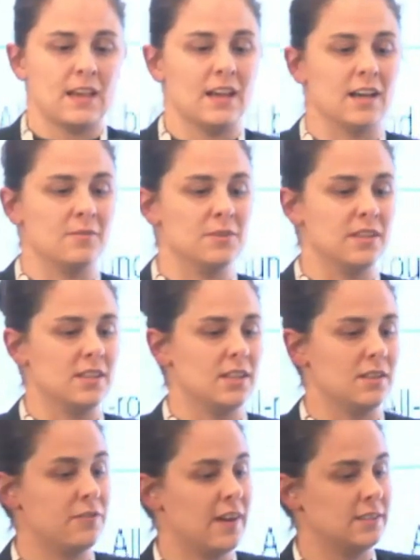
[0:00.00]
And then in
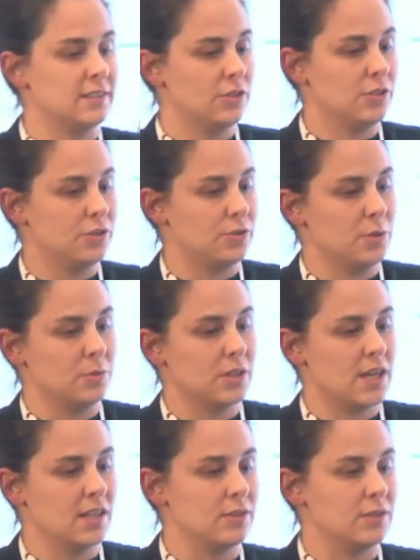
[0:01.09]
the final year, we were
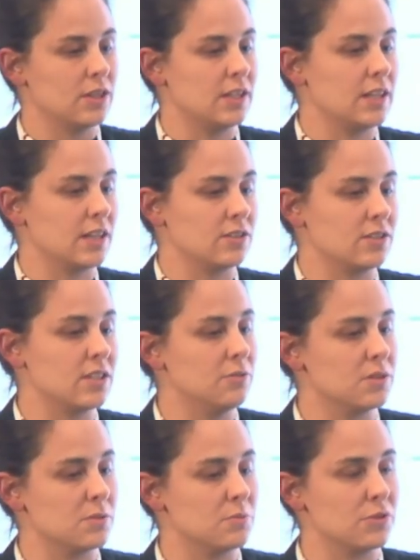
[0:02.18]
kind of looking at
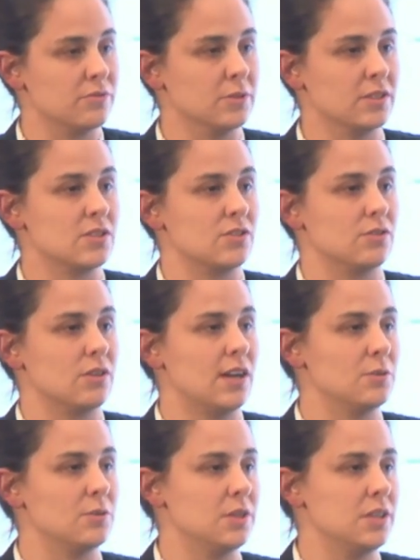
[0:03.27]
continuous improvements. So how
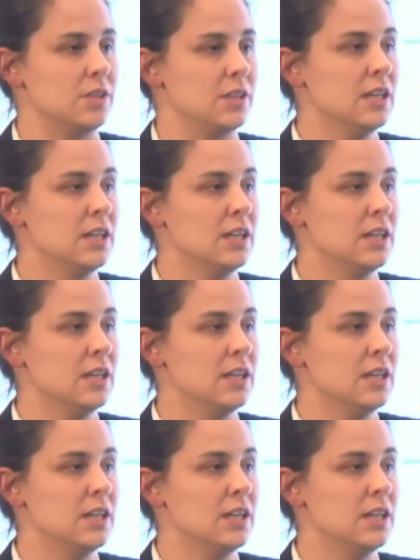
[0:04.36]
do we